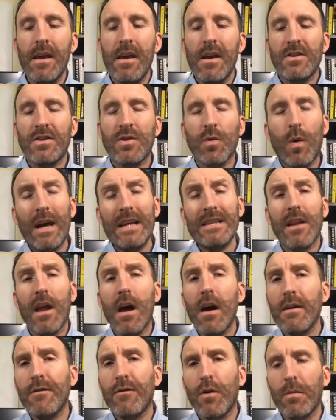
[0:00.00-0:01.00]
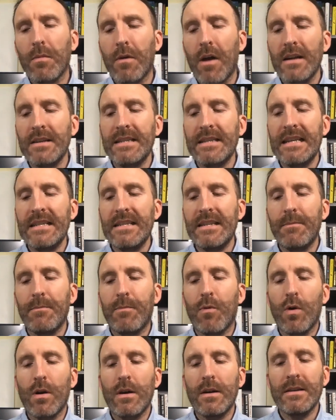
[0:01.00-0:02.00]
So why is long form content
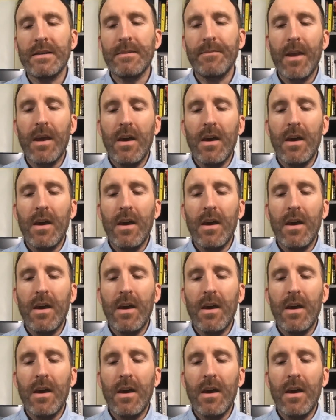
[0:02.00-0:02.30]
important?